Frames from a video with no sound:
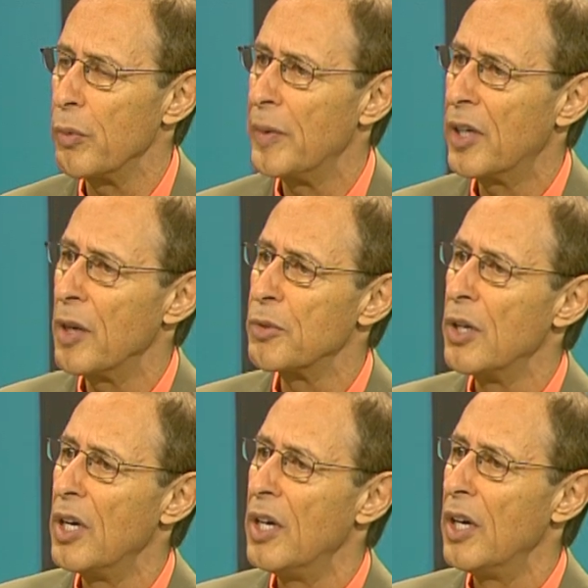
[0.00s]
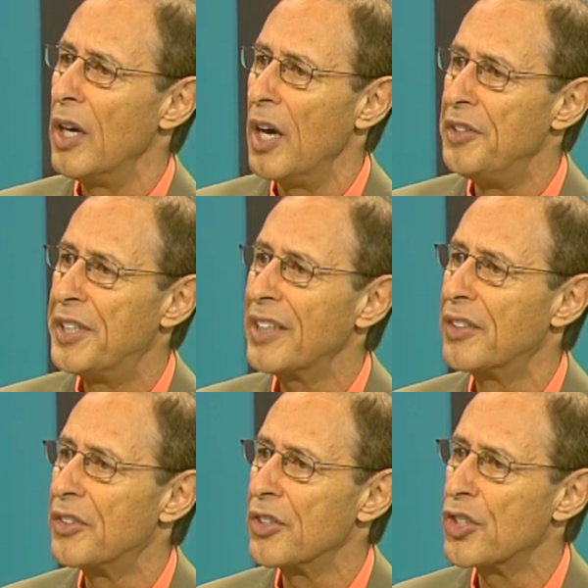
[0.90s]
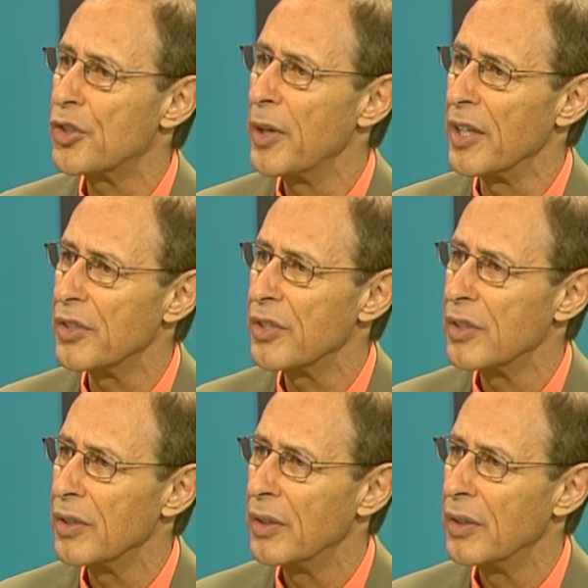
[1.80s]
We become addicted to stress.